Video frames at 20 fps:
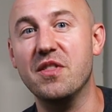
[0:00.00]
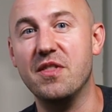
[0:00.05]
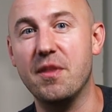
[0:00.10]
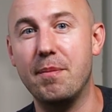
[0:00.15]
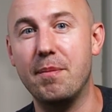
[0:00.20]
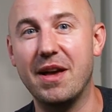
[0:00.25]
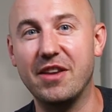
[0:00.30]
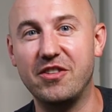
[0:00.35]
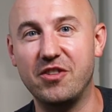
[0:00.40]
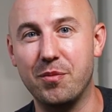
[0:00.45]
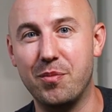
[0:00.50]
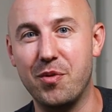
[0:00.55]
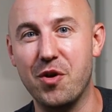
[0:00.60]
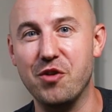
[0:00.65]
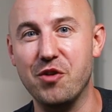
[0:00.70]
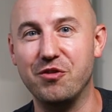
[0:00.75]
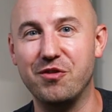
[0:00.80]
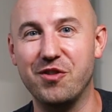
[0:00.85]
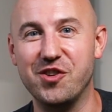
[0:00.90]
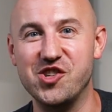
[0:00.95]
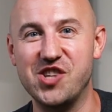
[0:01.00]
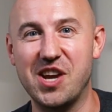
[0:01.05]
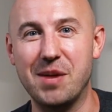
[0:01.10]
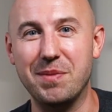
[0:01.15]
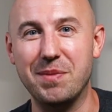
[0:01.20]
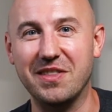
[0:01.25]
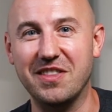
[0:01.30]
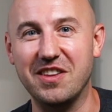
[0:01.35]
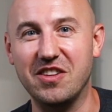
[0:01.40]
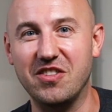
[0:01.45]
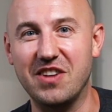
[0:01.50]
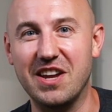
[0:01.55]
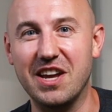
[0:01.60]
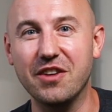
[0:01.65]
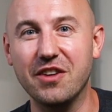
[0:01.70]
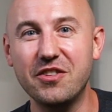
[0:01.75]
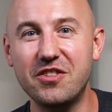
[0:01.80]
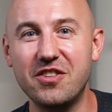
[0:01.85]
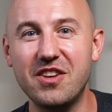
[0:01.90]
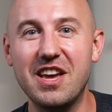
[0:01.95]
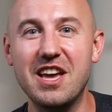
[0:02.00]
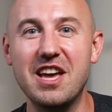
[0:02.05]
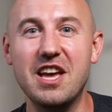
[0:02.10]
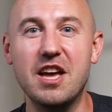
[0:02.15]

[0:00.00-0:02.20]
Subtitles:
the best approach for shaping these nails.